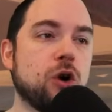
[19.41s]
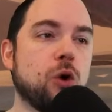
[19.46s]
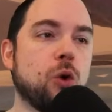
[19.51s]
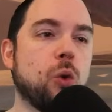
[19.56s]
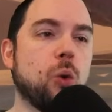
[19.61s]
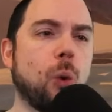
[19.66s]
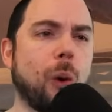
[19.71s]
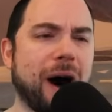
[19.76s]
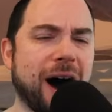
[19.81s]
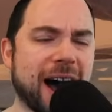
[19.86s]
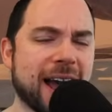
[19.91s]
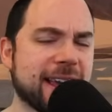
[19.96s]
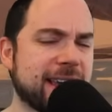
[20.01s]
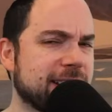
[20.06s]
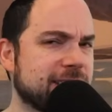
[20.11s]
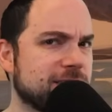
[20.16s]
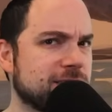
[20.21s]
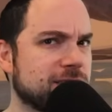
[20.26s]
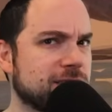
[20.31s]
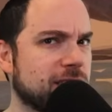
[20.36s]
Why
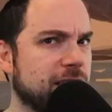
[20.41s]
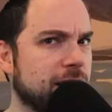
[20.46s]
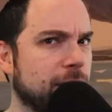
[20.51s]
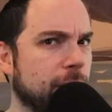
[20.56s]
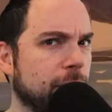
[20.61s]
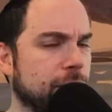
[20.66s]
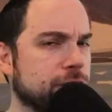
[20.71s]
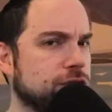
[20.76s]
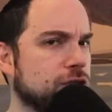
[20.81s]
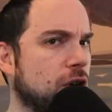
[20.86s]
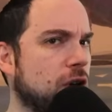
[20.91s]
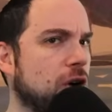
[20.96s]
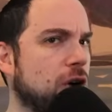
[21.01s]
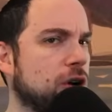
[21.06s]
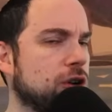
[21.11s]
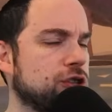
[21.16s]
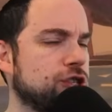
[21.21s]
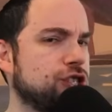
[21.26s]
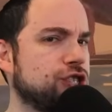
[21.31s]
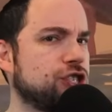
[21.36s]
his skills
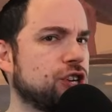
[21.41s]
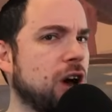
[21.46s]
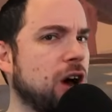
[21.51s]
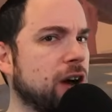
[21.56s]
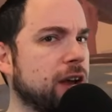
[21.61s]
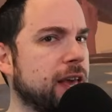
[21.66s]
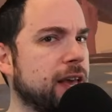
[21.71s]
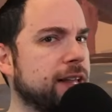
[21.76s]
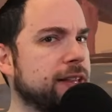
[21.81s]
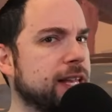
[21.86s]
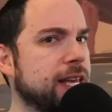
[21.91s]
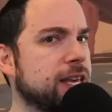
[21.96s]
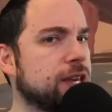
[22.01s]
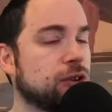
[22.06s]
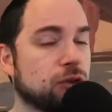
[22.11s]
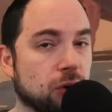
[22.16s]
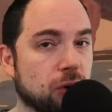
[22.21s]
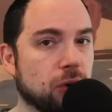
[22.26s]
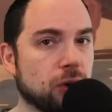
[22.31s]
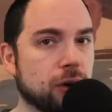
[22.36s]
are shockingly
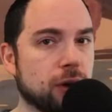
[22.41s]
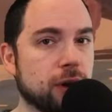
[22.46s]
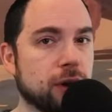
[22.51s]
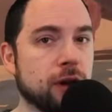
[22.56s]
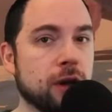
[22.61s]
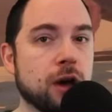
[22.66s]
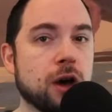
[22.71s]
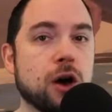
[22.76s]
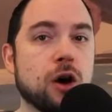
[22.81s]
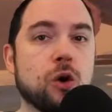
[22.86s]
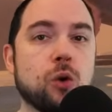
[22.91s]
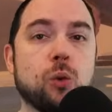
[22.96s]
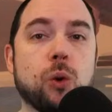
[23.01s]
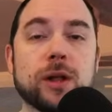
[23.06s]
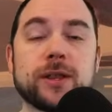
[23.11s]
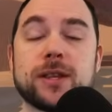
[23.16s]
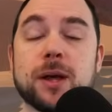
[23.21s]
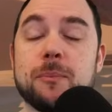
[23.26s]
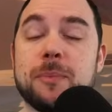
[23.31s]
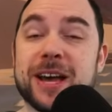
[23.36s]
good,
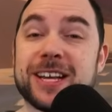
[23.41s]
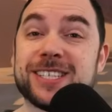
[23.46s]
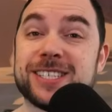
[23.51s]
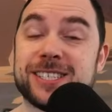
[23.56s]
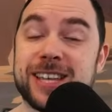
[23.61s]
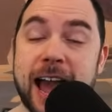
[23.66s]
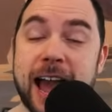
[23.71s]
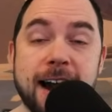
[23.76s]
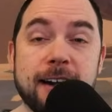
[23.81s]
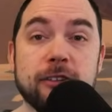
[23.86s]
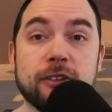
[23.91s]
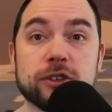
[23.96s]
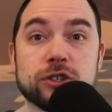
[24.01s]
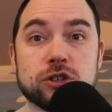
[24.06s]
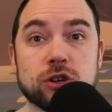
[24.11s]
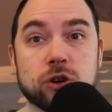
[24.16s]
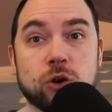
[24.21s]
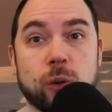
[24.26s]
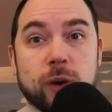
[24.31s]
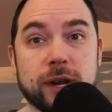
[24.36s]
what the best
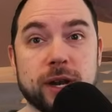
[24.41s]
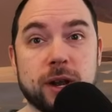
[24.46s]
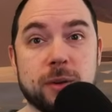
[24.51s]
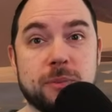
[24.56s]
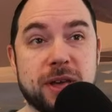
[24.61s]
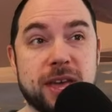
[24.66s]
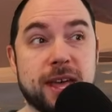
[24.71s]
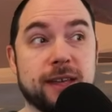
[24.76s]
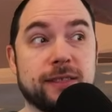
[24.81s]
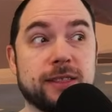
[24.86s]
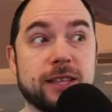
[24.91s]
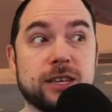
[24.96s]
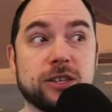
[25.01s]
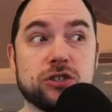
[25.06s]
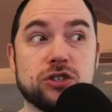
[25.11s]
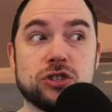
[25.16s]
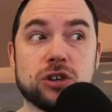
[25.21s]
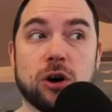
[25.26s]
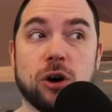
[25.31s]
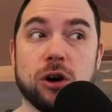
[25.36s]
talents are going to be, and
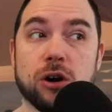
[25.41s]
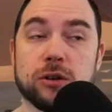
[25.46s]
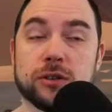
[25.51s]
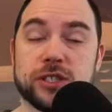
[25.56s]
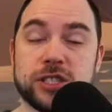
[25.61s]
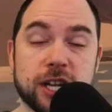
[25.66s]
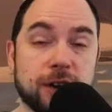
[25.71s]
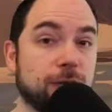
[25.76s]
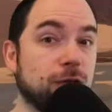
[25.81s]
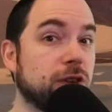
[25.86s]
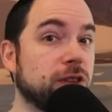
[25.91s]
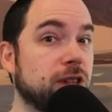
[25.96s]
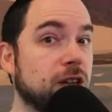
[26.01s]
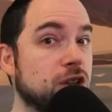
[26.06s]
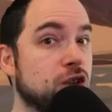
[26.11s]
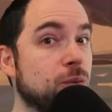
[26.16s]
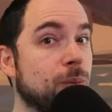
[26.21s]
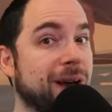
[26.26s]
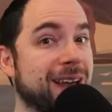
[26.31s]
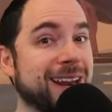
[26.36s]
these are different
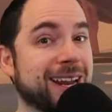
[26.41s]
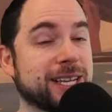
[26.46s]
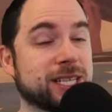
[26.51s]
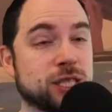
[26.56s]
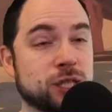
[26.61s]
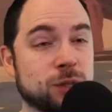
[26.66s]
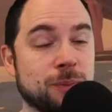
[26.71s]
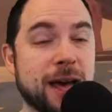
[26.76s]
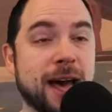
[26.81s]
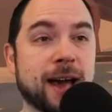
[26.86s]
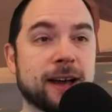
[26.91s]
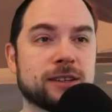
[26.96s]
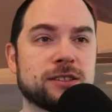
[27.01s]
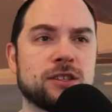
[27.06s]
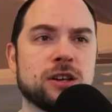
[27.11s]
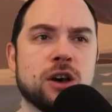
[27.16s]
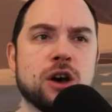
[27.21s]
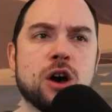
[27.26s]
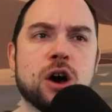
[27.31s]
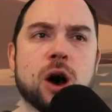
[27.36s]
than you might
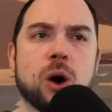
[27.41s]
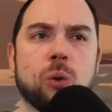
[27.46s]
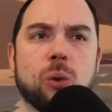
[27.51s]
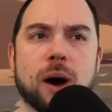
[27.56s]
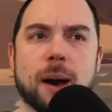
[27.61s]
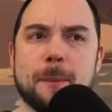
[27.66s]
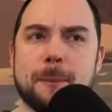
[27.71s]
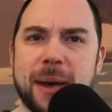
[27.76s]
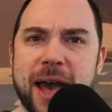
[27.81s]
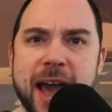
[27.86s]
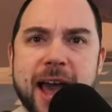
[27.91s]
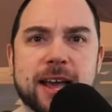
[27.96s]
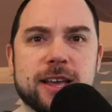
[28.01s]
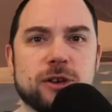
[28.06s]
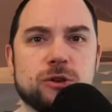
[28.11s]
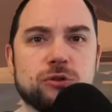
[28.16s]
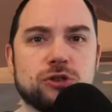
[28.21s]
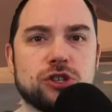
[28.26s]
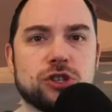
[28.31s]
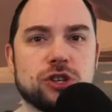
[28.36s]
expect, what pet
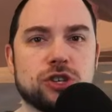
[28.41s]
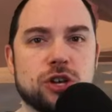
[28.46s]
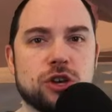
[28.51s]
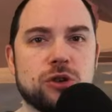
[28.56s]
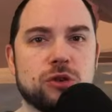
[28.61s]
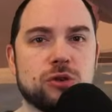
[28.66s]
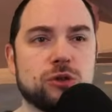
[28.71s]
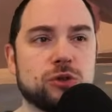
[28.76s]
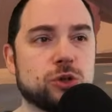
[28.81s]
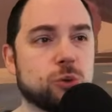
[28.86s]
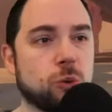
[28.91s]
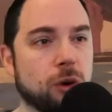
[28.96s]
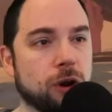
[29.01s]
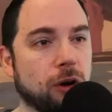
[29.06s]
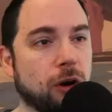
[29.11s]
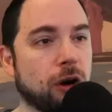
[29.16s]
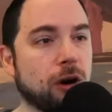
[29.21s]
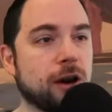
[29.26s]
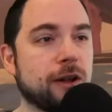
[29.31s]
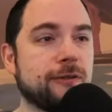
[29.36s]
you should use, what
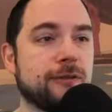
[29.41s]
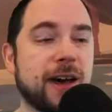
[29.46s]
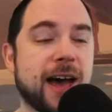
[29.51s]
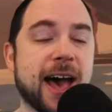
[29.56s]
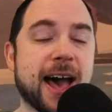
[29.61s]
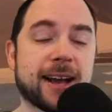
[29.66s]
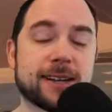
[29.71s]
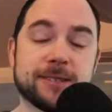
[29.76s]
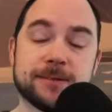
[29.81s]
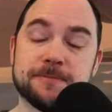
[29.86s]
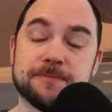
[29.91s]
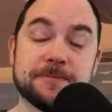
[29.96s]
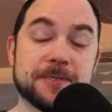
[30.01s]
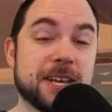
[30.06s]
artifact.